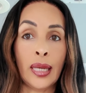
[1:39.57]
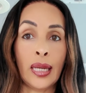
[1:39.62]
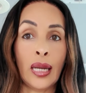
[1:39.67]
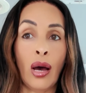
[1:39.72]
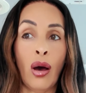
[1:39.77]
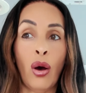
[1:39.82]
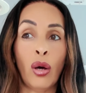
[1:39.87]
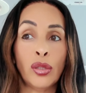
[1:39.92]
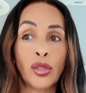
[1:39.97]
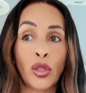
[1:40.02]
And
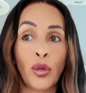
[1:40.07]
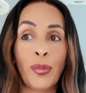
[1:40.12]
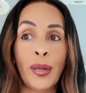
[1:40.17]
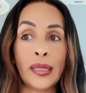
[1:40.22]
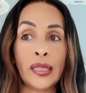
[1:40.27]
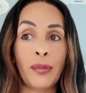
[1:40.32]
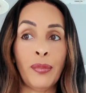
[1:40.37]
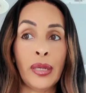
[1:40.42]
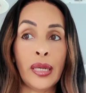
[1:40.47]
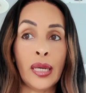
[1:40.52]
I also
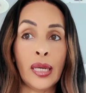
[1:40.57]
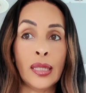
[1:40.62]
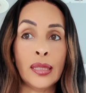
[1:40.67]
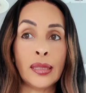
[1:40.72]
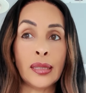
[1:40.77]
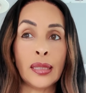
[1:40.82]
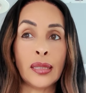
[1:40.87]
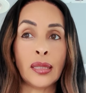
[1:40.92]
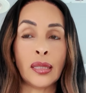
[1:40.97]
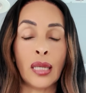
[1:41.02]
picked it
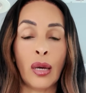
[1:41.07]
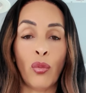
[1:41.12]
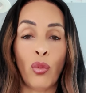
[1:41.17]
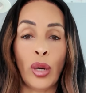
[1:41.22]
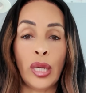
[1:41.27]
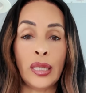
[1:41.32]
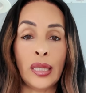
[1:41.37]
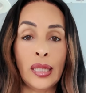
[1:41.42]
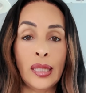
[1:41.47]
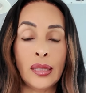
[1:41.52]
because it's
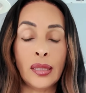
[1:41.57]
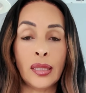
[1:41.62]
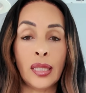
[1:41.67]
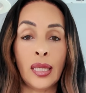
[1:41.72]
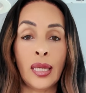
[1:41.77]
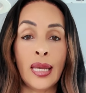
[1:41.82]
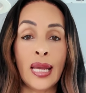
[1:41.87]
somewhat easy